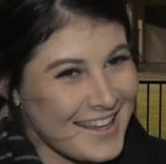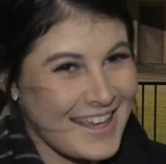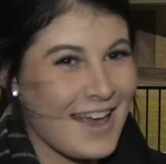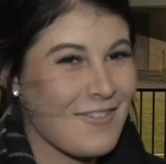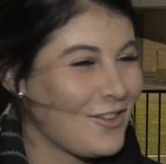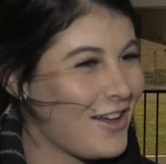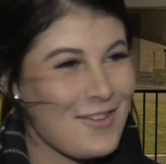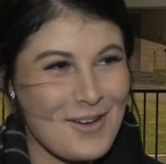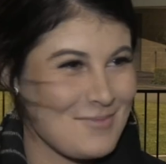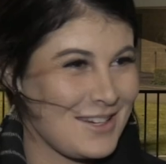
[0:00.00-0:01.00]
Yeah, well,
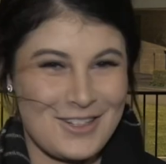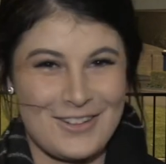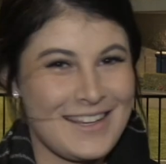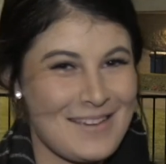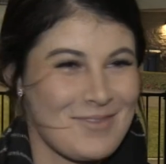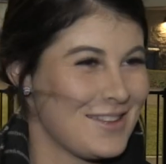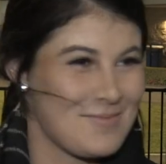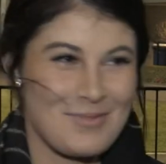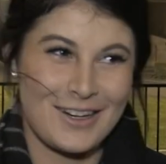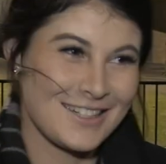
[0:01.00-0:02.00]
I won't be joining him on
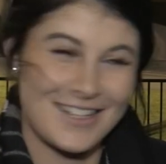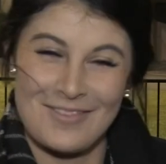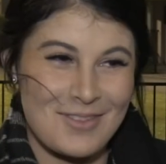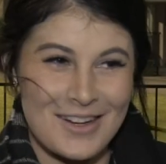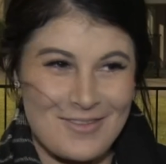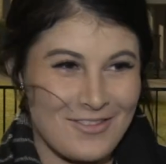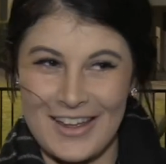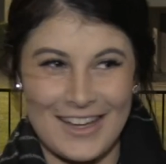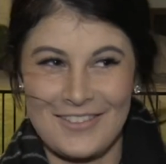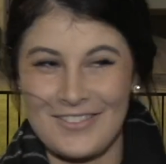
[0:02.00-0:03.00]
the boats. I'm not a
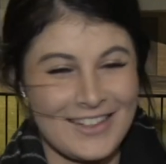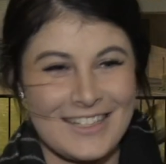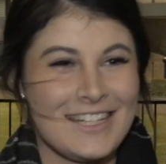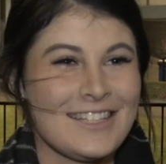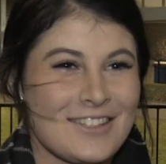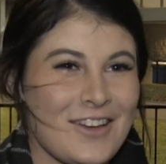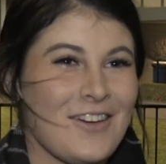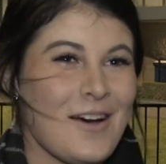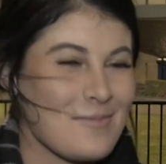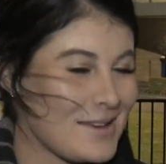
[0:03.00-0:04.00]
fan of fishing, so
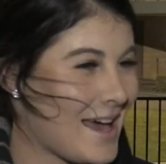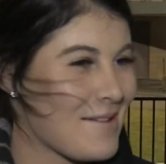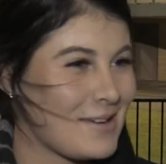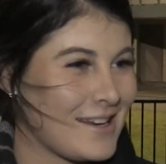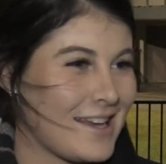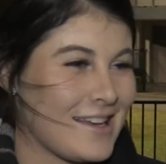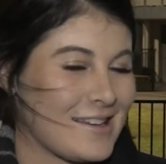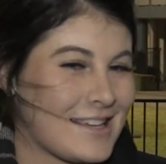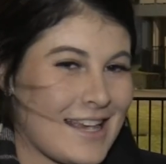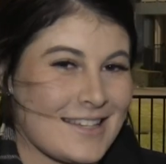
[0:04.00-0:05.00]
I'll be happy
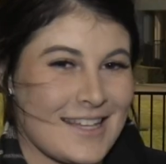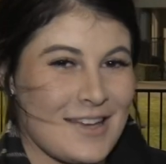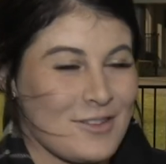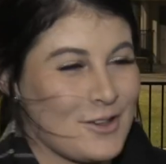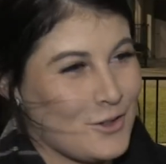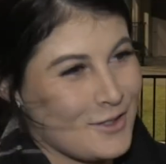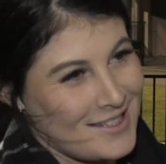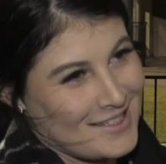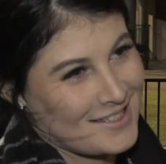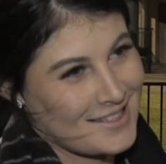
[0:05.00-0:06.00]
to stay with the
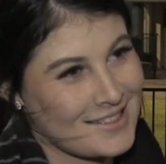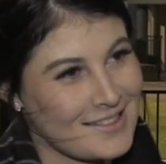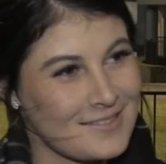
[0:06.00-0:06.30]
horses.